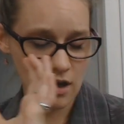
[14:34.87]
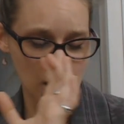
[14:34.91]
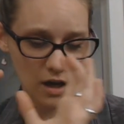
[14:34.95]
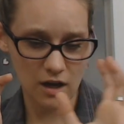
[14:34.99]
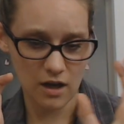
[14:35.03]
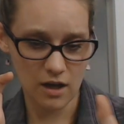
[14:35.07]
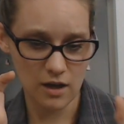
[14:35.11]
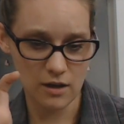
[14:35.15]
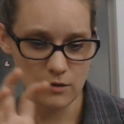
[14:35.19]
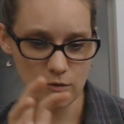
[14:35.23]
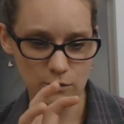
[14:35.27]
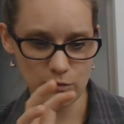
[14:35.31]

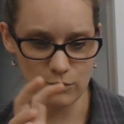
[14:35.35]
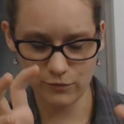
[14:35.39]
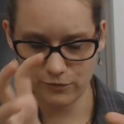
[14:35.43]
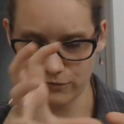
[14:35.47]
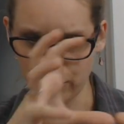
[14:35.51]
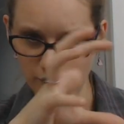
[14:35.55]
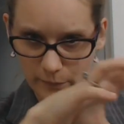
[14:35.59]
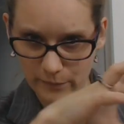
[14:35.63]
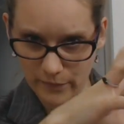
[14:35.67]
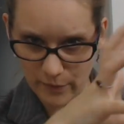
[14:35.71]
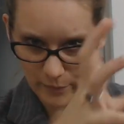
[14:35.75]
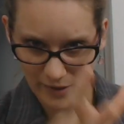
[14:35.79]

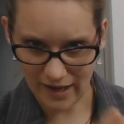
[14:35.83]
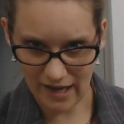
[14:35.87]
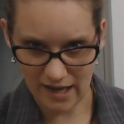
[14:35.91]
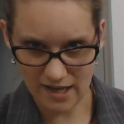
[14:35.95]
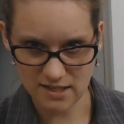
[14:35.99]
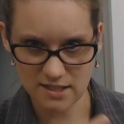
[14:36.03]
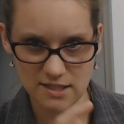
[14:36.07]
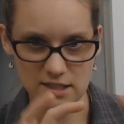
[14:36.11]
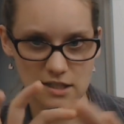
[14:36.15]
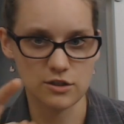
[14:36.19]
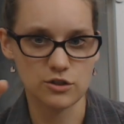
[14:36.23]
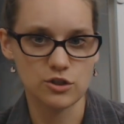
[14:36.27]
from the
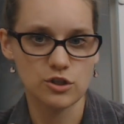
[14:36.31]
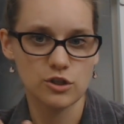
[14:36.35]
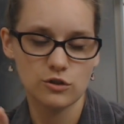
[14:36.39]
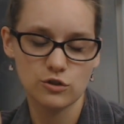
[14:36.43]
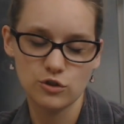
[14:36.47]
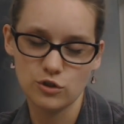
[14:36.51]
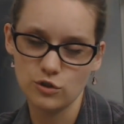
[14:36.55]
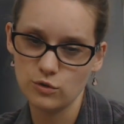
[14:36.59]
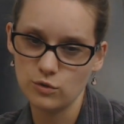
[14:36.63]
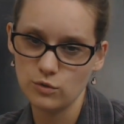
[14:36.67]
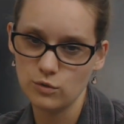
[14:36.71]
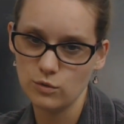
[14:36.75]
passage
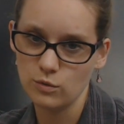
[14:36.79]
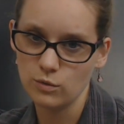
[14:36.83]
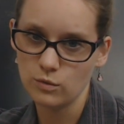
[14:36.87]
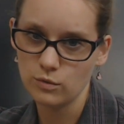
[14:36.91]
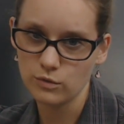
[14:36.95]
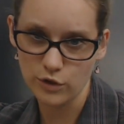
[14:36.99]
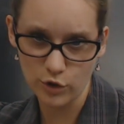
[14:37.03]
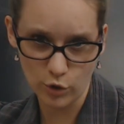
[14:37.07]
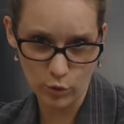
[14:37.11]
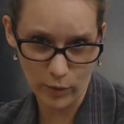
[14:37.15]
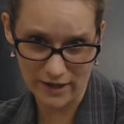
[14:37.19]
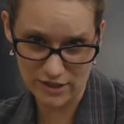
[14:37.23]
to
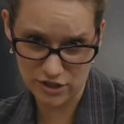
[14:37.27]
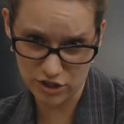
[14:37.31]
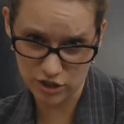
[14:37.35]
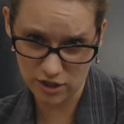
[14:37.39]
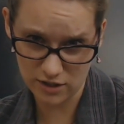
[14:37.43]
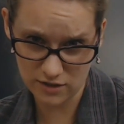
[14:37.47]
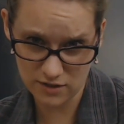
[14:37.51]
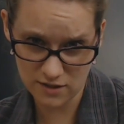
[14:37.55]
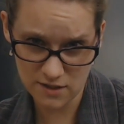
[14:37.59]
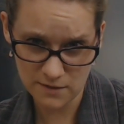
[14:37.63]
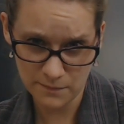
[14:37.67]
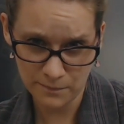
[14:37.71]
the
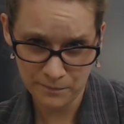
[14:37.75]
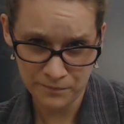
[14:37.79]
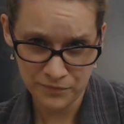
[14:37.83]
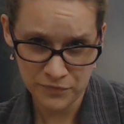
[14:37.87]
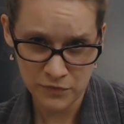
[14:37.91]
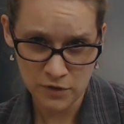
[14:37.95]
questions.